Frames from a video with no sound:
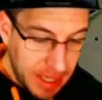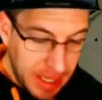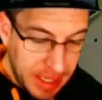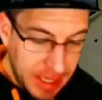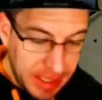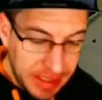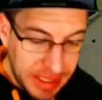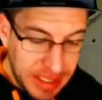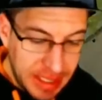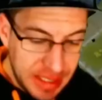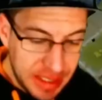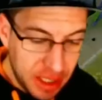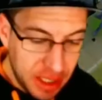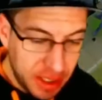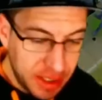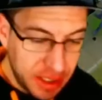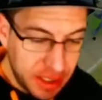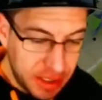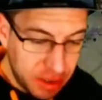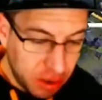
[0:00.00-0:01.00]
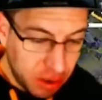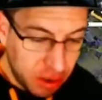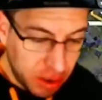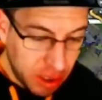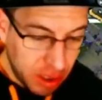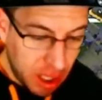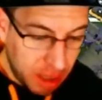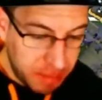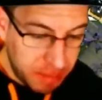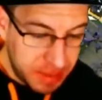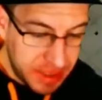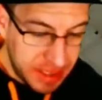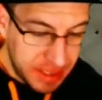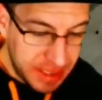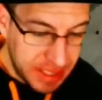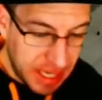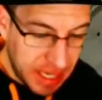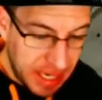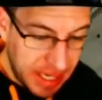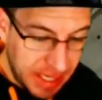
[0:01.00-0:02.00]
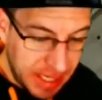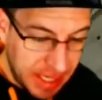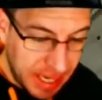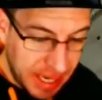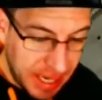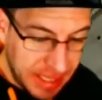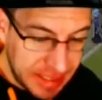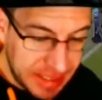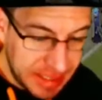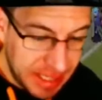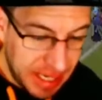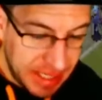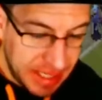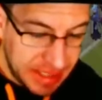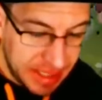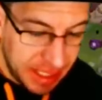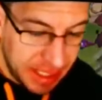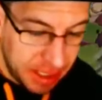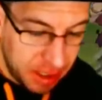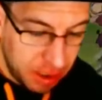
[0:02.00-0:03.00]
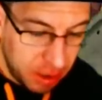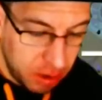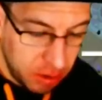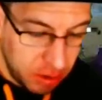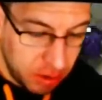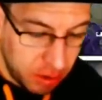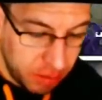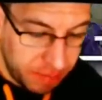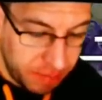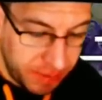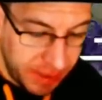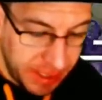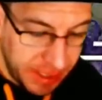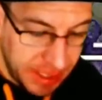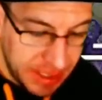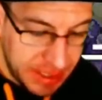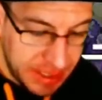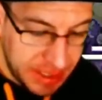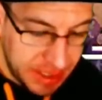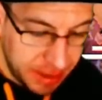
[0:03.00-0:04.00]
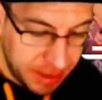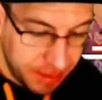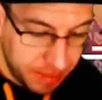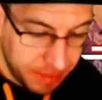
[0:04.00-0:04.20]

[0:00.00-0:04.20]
he's on the total opposite side as their Ophidius.